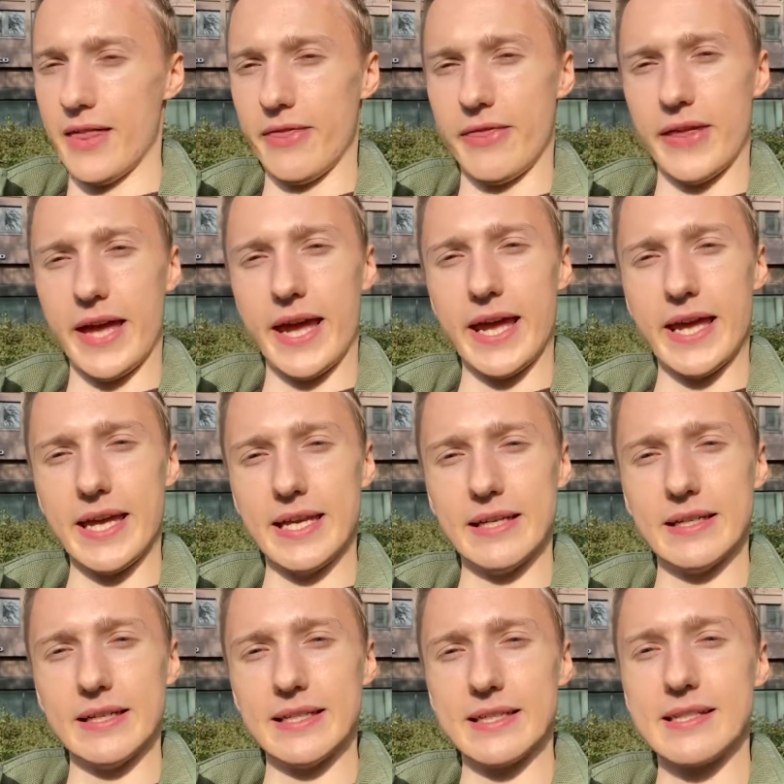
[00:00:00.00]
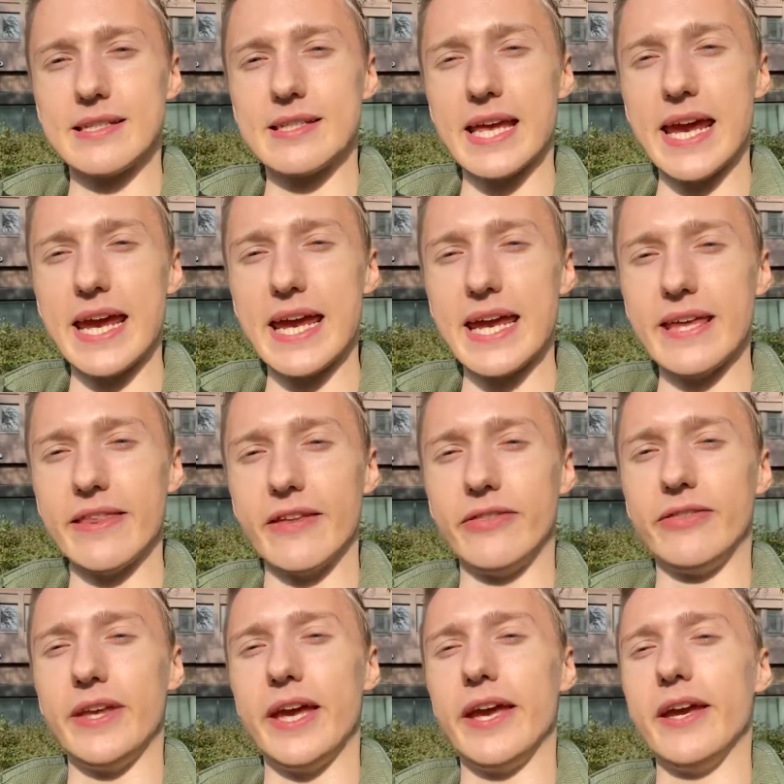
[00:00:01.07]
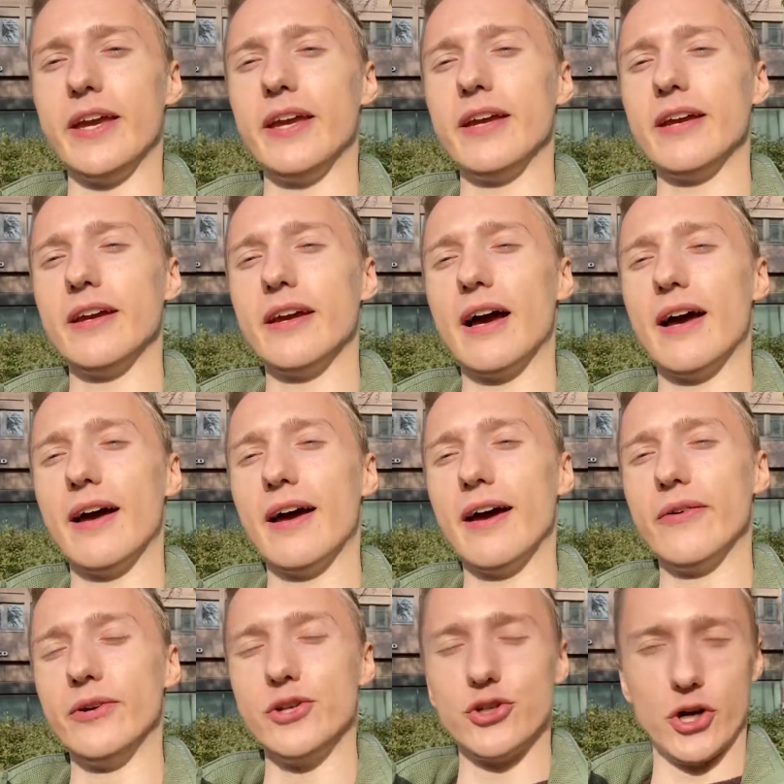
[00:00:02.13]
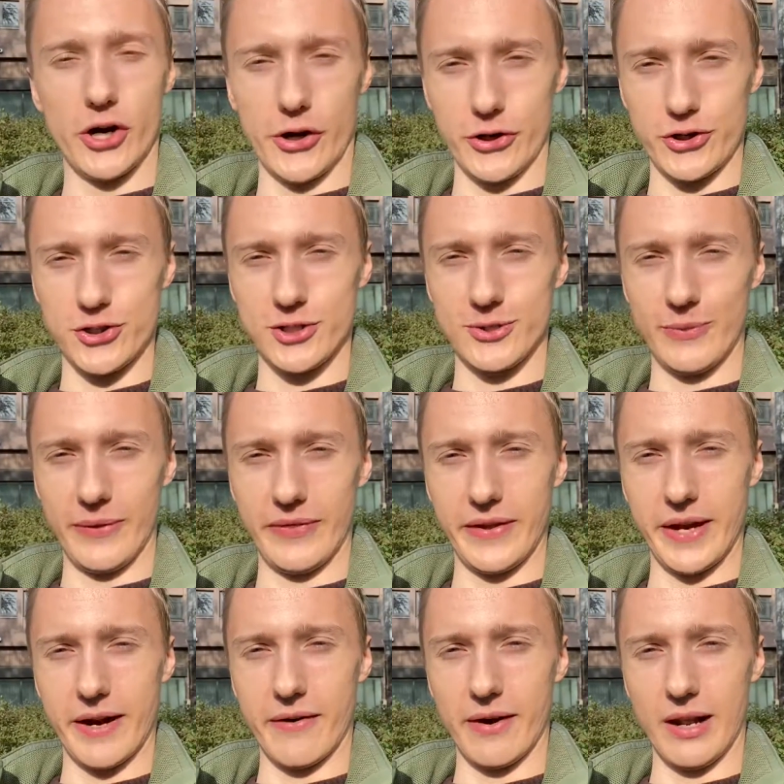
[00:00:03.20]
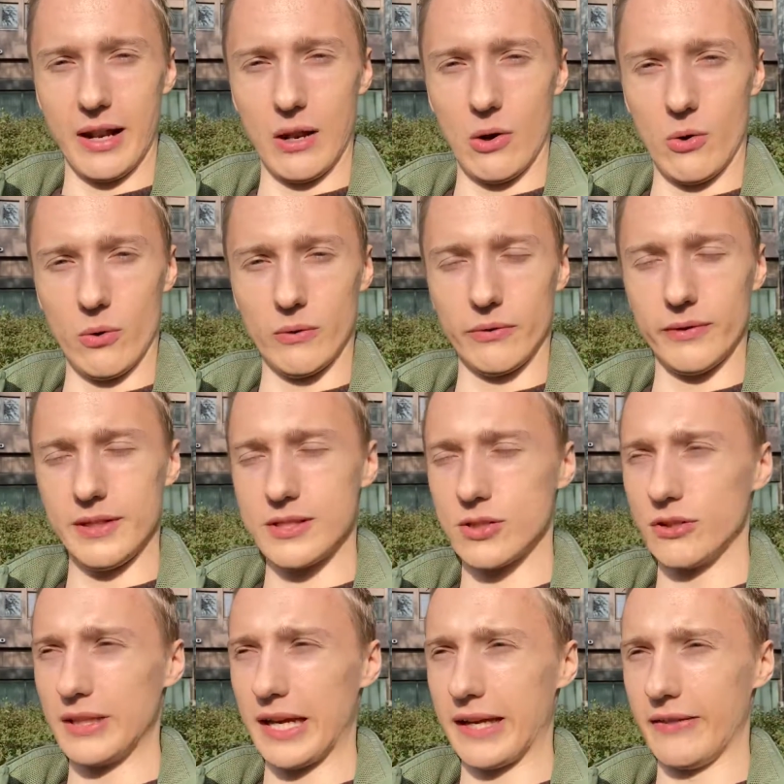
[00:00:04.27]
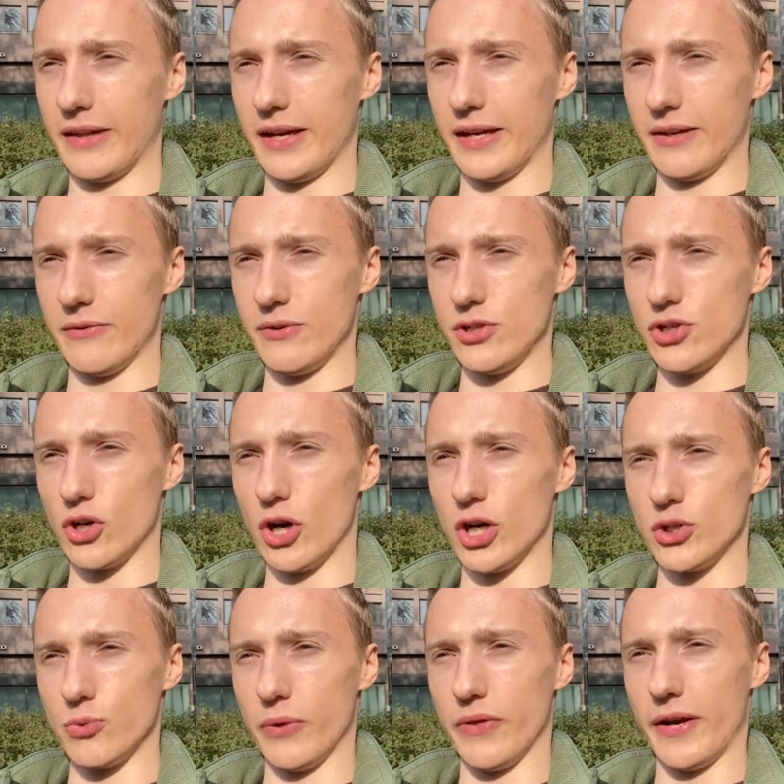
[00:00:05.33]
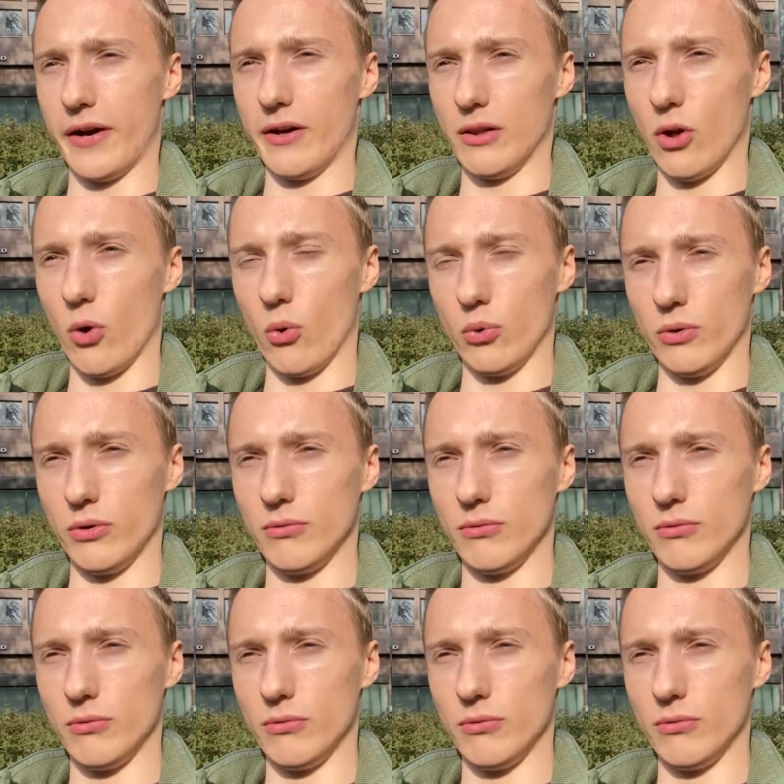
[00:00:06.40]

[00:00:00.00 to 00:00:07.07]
they say that they recharge when they are alone. It's not like they recharge when they're alone.